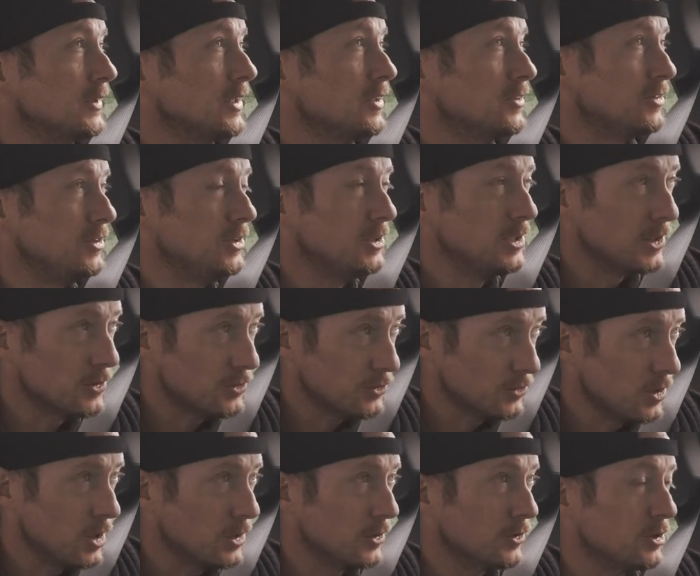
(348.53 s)
So you got a
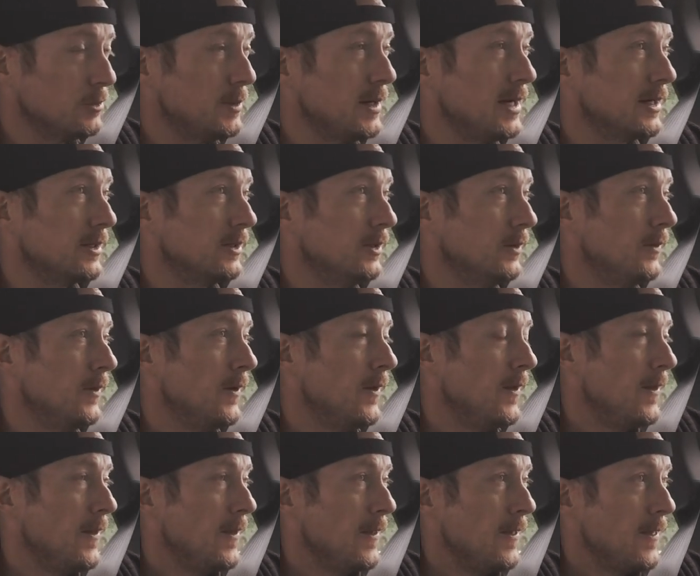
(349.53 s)
stronger tobacco,
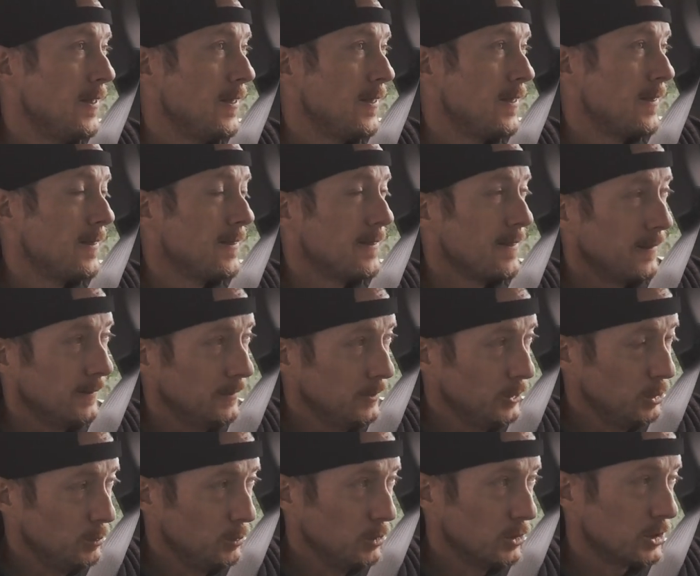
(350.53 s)
a
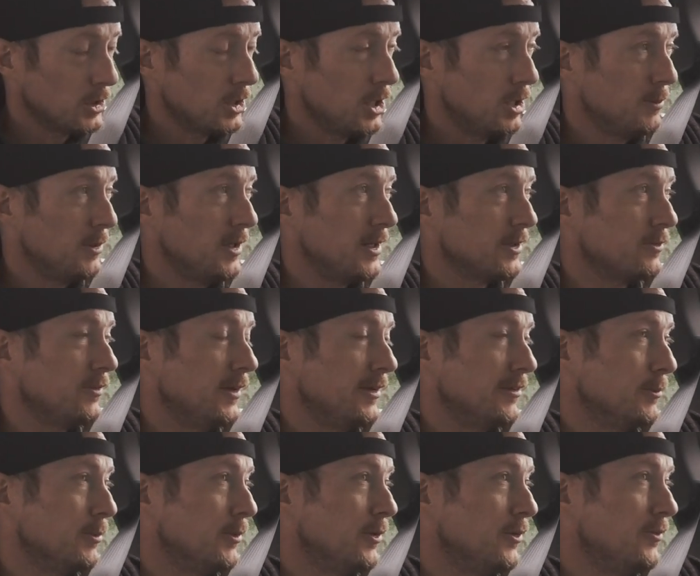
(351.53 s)
little more complex
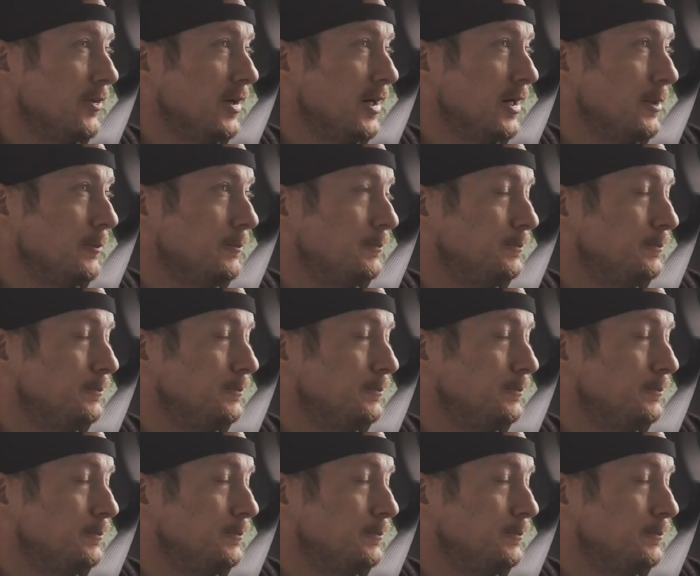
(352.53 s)
flavor profile.